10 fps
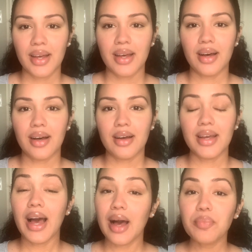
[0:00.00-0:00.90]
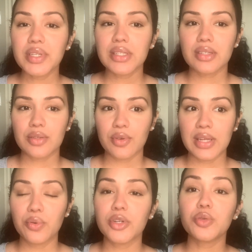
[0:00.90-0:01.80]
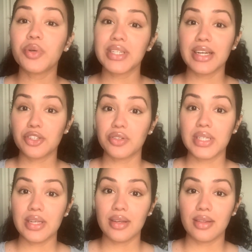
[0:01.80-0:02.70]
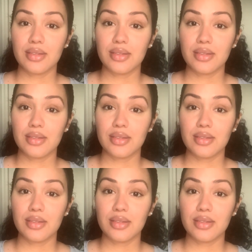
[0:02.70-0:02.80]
it happens in order to protect your teeth.